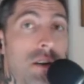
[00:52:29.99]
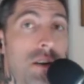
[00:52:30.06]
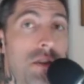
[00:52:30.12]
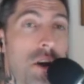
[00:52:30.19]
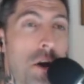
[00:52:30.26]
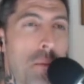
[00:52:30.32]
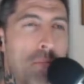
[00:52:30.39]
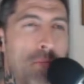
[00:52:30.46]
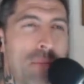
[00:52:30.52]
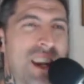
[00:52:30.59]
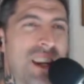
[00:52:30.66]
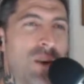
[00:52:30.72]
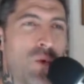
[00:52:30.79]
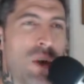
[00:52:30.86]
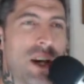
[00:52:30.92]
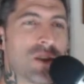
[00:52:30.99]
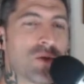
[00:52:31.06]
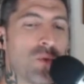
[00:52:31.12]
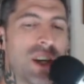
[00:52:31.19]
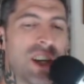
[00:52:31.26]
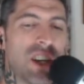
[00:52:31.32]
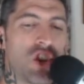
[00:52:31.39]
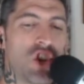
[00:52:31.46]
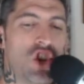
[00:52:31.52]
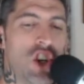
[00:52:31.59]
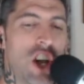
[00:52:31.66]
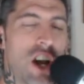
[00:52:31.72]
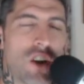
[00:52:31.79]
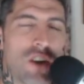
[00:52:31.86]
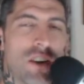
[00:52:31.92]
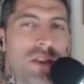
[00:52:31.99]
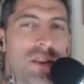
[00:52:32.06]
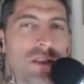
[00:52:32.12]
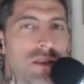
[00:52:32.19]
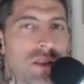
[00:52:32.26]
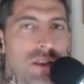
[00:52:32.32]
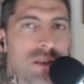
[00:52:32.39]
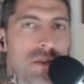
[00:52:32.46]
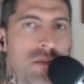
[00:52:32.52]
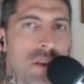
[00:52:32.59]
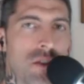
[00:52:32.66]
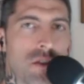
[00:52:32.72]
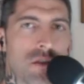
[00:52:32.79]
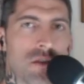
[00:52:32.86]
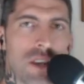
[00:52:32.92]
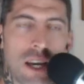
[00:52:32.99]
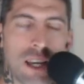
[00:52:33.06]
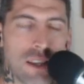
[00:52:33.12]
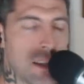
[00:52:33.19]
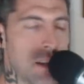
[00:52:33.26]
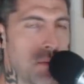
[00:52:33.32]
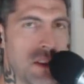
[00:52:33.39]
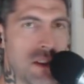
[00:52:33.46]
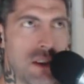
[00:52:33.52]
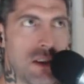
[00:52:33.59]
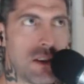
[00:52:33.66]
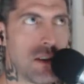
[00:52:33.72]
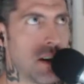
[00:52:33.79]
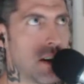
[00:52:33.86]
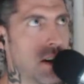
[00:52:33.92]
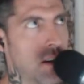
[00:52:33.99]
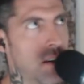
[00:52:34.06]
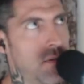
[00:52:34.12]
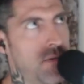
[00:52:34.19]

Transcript: There are many ways we can share in the sins of others. 2 Timothy 1